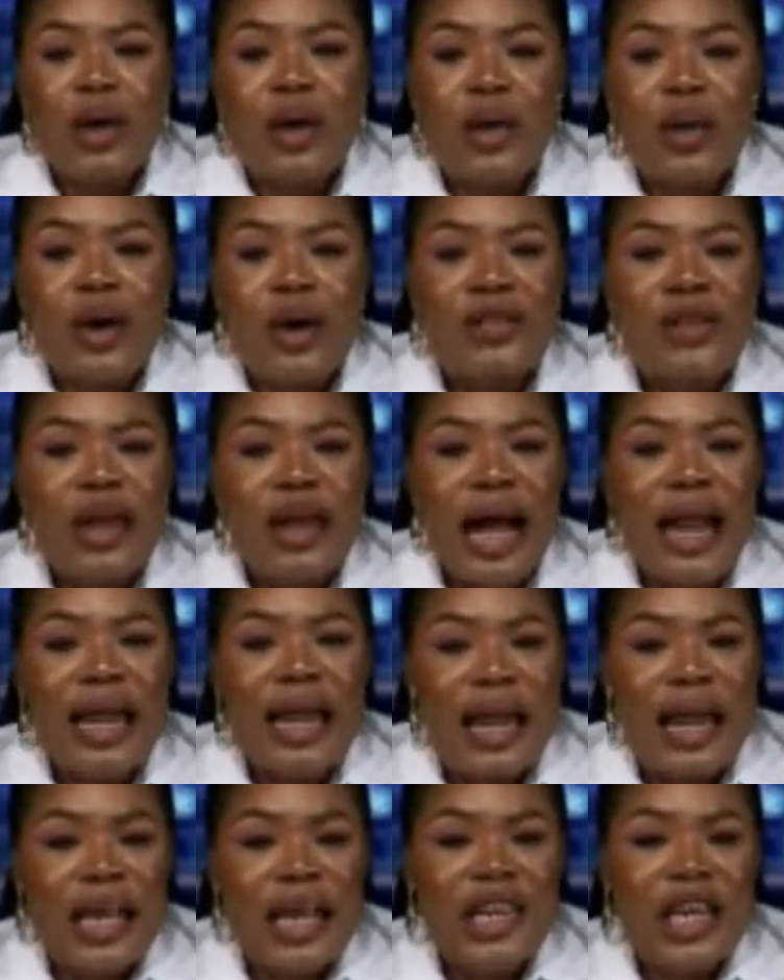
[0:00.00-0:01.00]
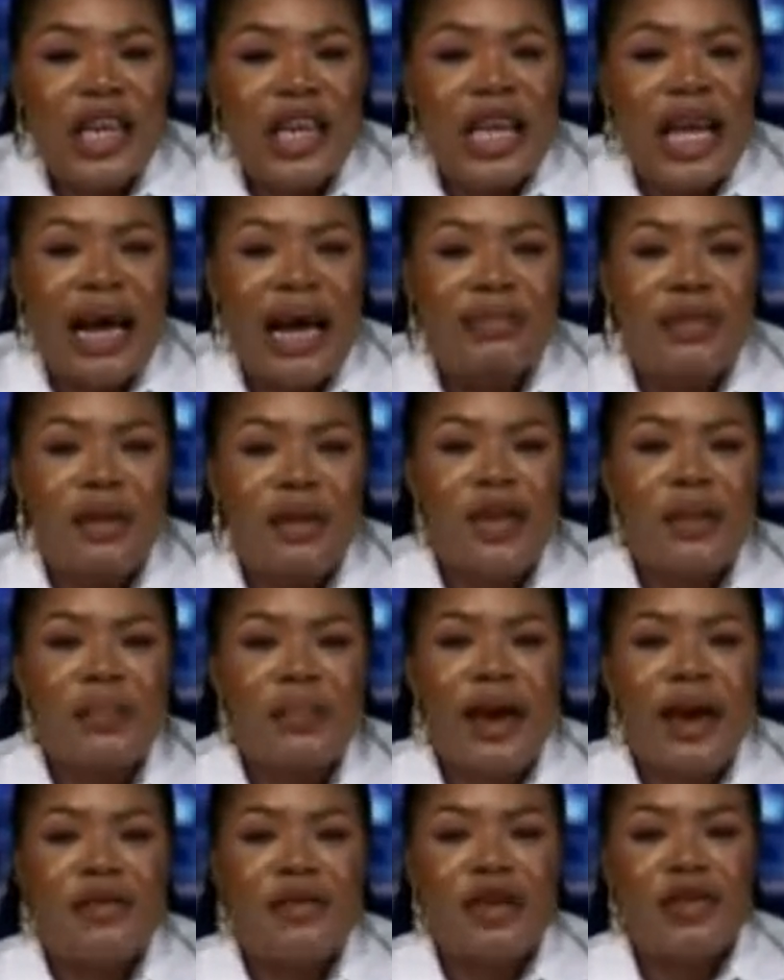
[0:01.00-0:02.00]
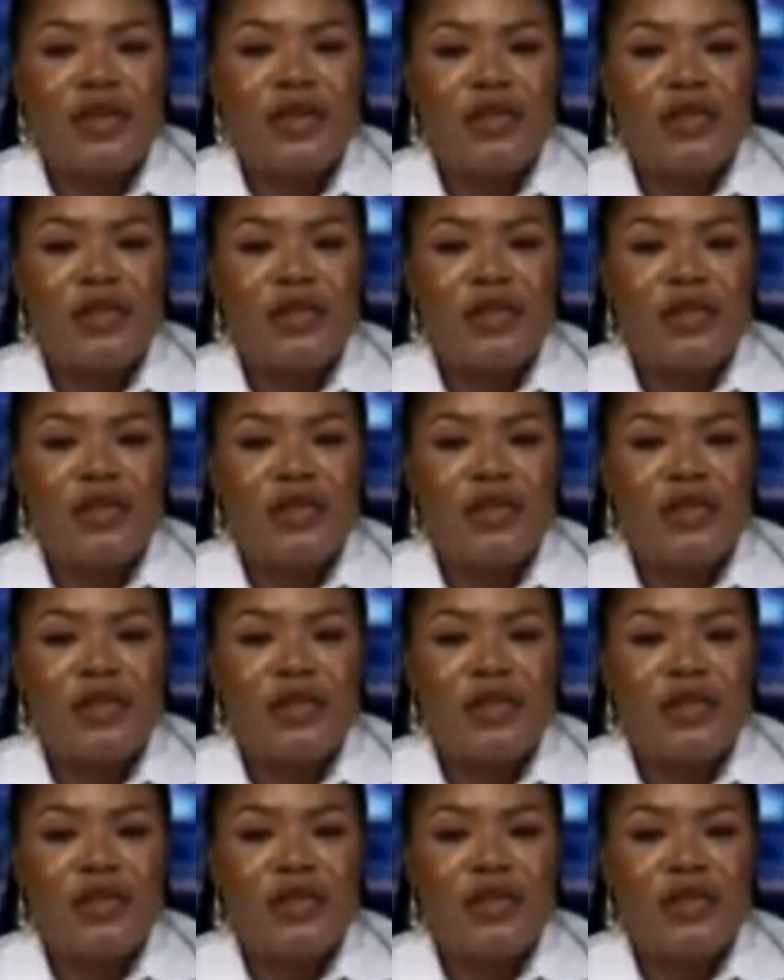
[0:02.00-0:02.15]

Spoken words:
who was allegedly abducted by Russian